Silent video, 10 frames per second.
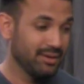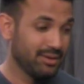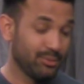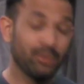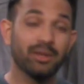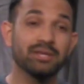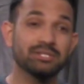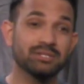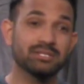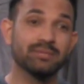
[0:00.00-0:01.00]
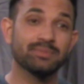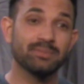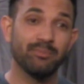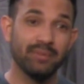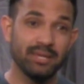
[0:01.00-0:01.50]
Relationships
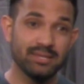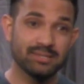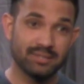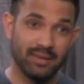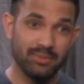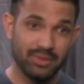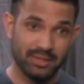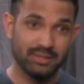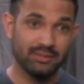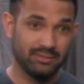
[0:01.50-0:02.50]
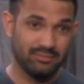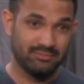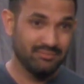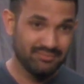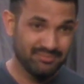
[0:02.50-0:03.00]
mean something.
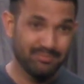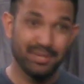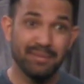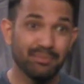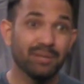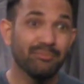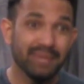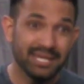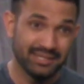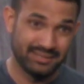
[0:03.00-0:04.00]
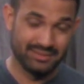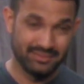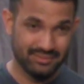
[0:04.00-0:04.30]
People mean.